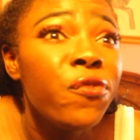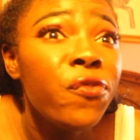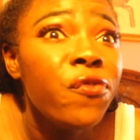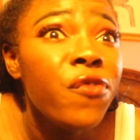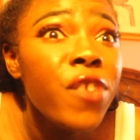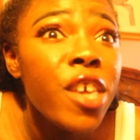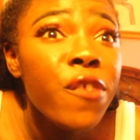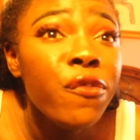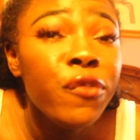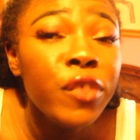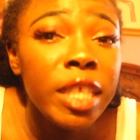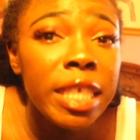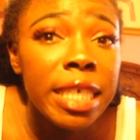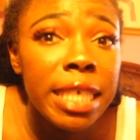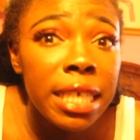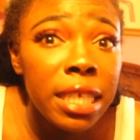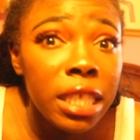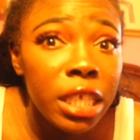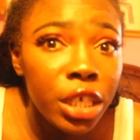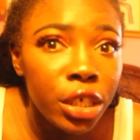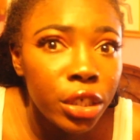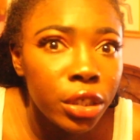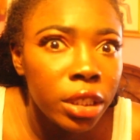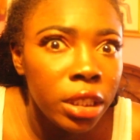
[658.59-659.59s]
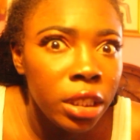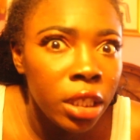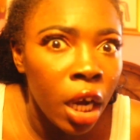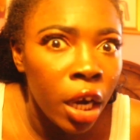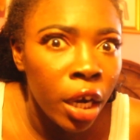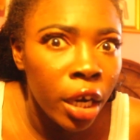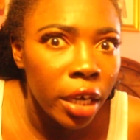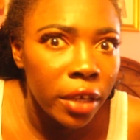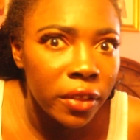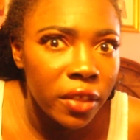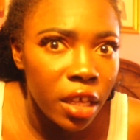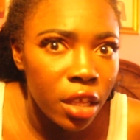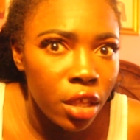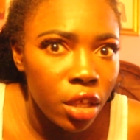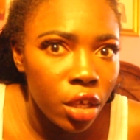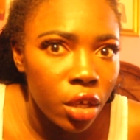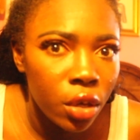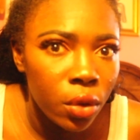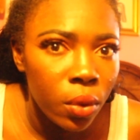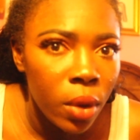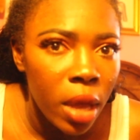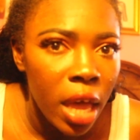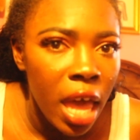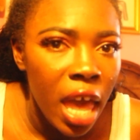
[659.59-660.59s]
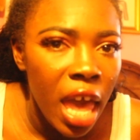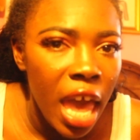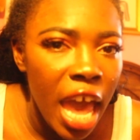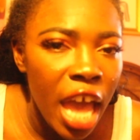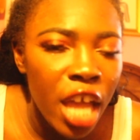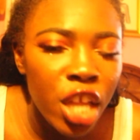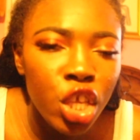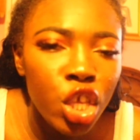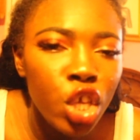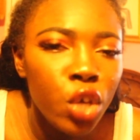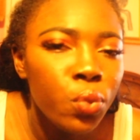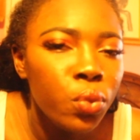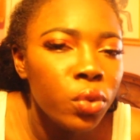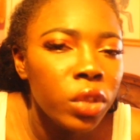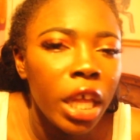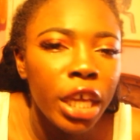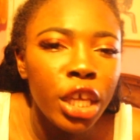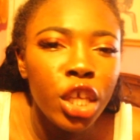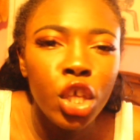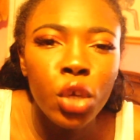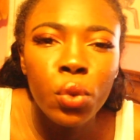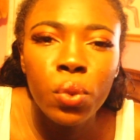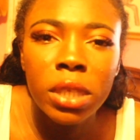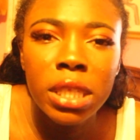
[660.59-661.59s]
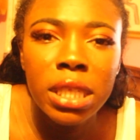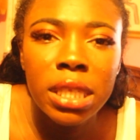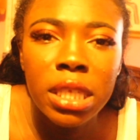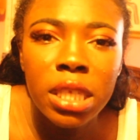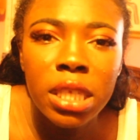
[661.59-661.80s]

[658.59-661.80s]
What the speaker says: 15 years younger than you, and you would